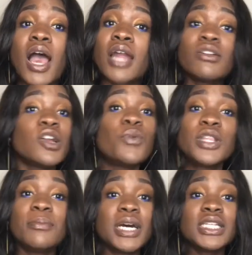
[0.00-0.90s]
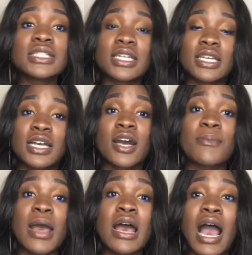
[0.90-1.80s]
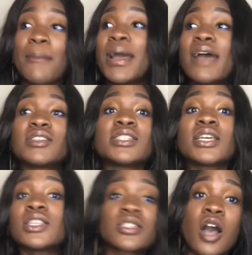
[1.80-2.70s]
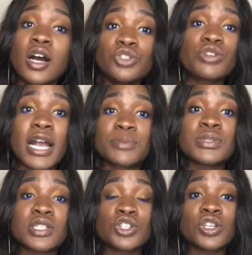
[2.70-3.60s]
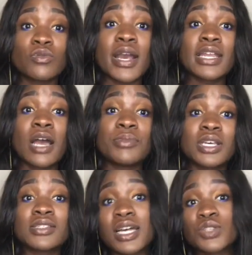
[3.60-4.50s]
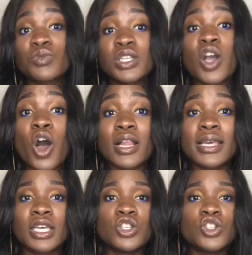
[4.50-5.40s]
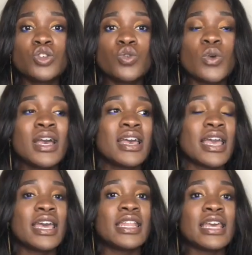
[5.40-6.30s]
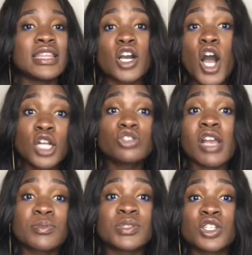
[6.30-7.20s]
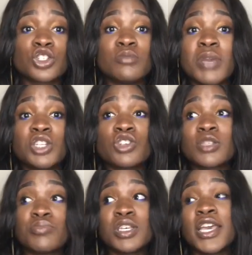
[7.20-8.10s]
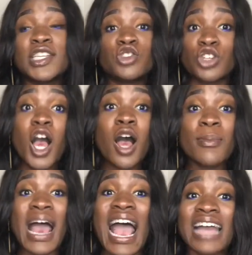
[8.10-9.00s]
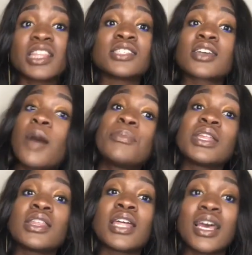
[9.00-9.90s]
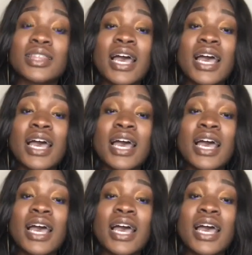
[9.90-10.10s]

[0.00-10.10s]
I don't know when the money's going to come. I might have to take this contract position right now because that's really all I can do. And the contract position may just be a job at this company that I